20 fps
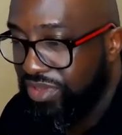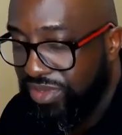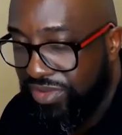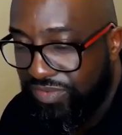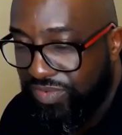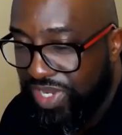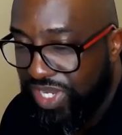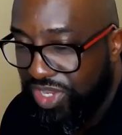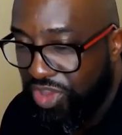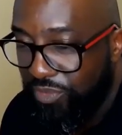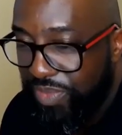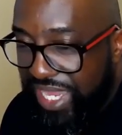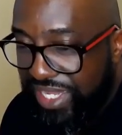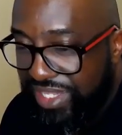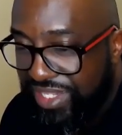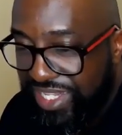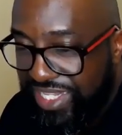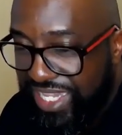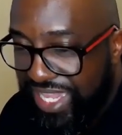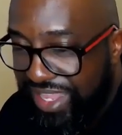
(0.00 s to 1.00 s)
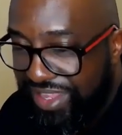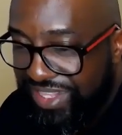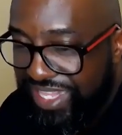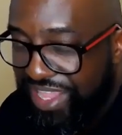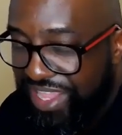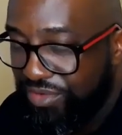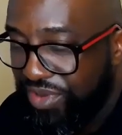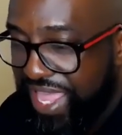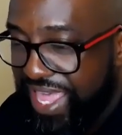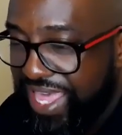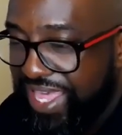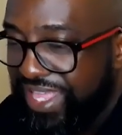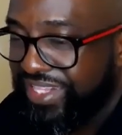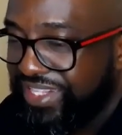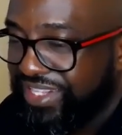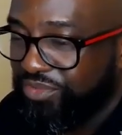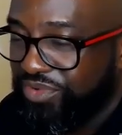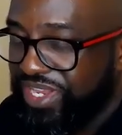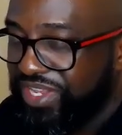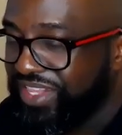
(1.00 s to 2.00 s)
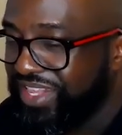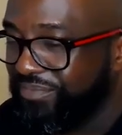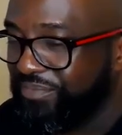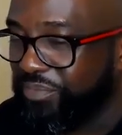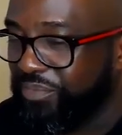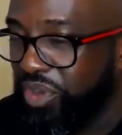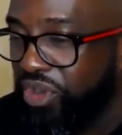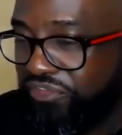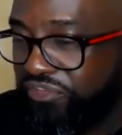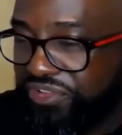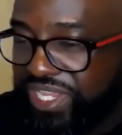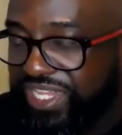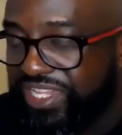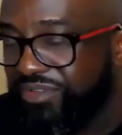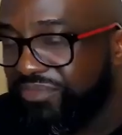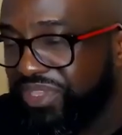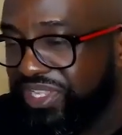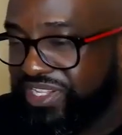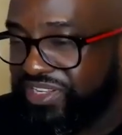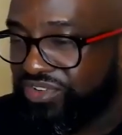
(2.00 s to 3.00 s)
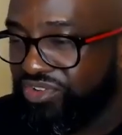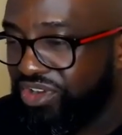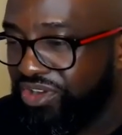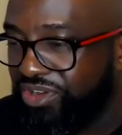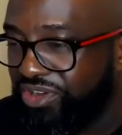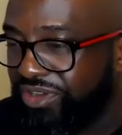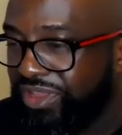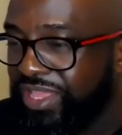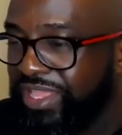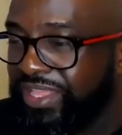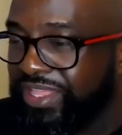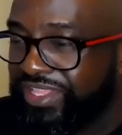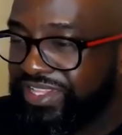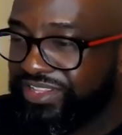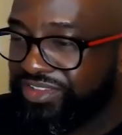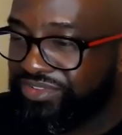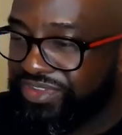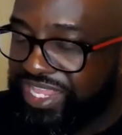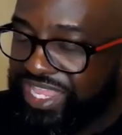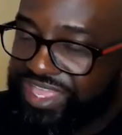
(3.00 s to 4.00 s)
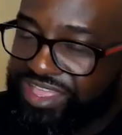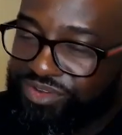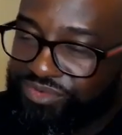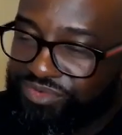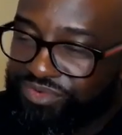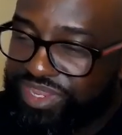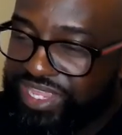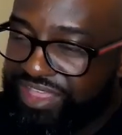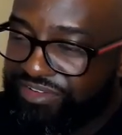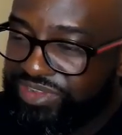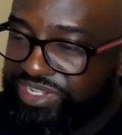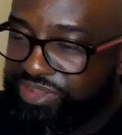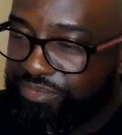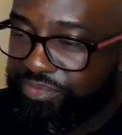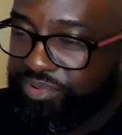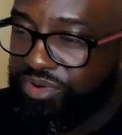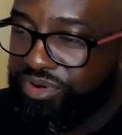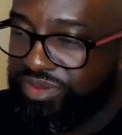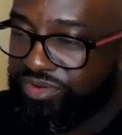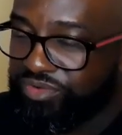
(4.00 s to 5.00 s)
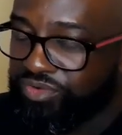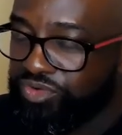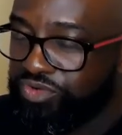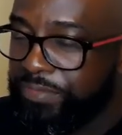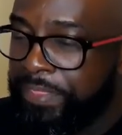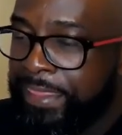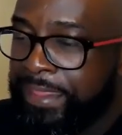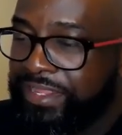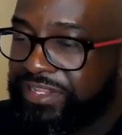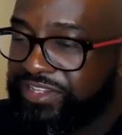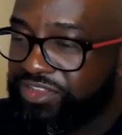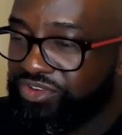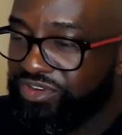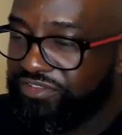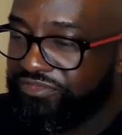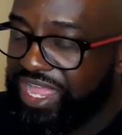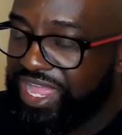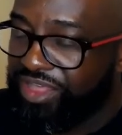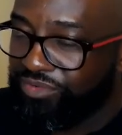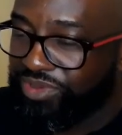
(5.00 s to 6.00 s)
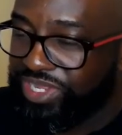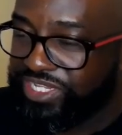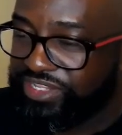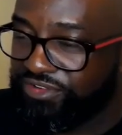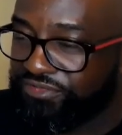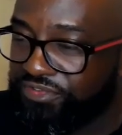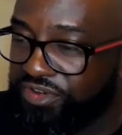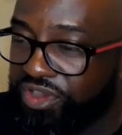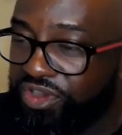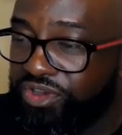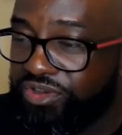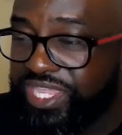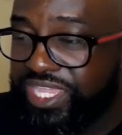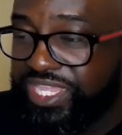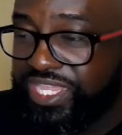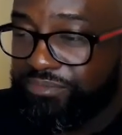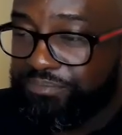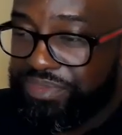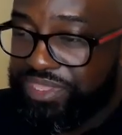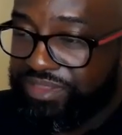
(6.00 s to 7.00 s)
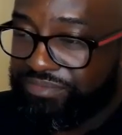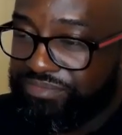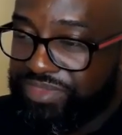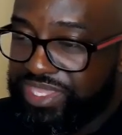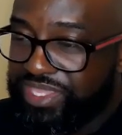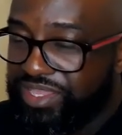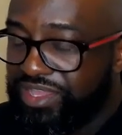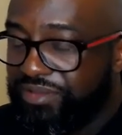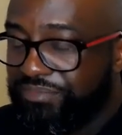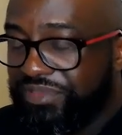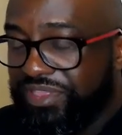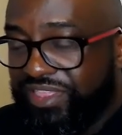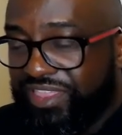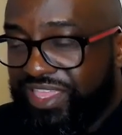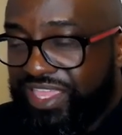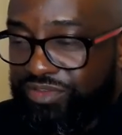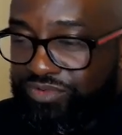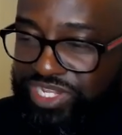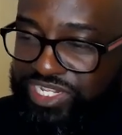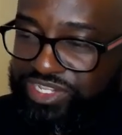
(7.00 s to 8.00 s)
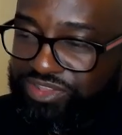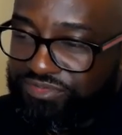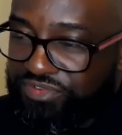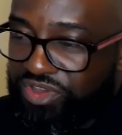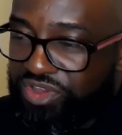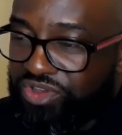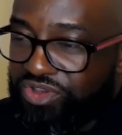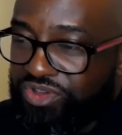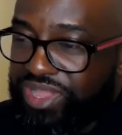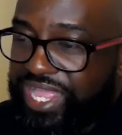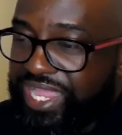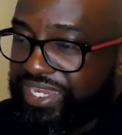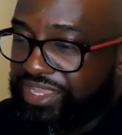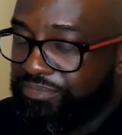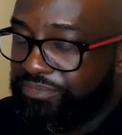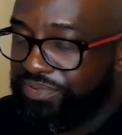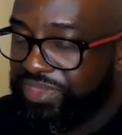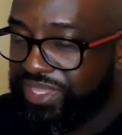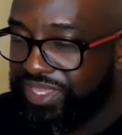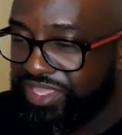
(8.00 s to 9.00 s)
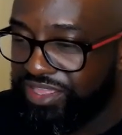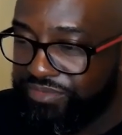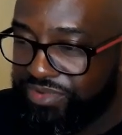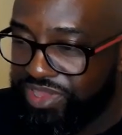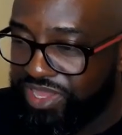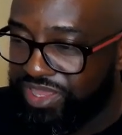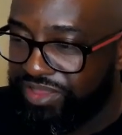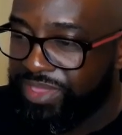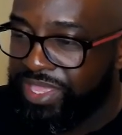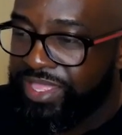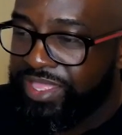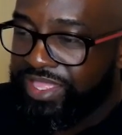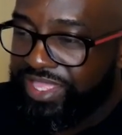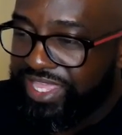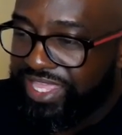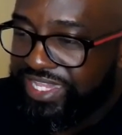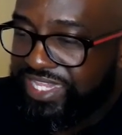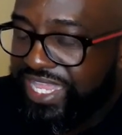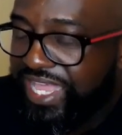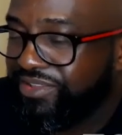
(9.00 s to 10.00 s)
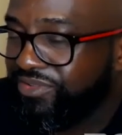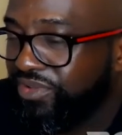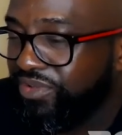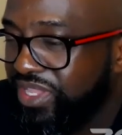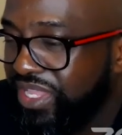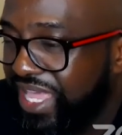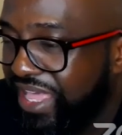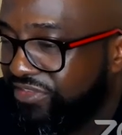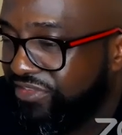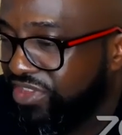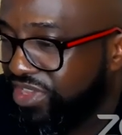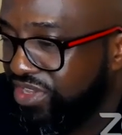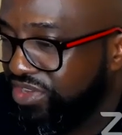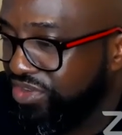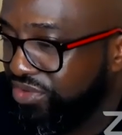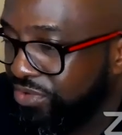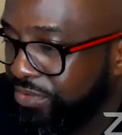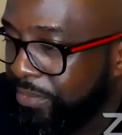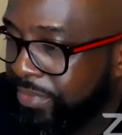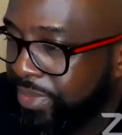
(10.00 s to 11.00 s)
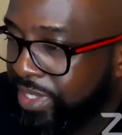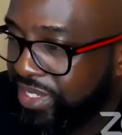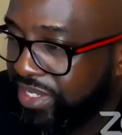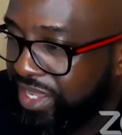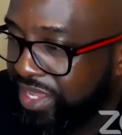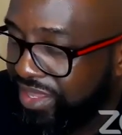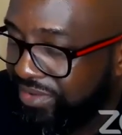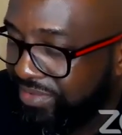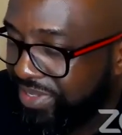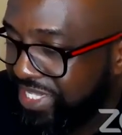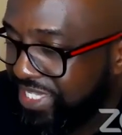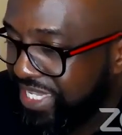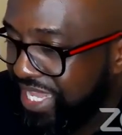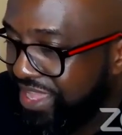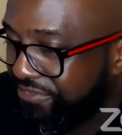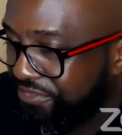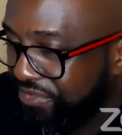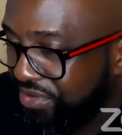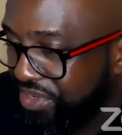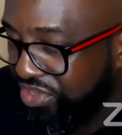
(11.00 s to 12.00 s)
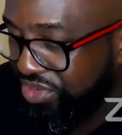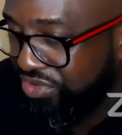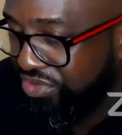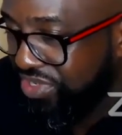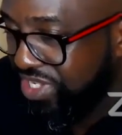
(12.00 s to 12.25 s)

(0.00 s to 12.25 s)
we go back to the same thing we had. So we both need to be strong. So now we have a support group. So if I was to fall, he can pick me up, and he was to fall, I can pick him up. And that's what you have to do. It's not for you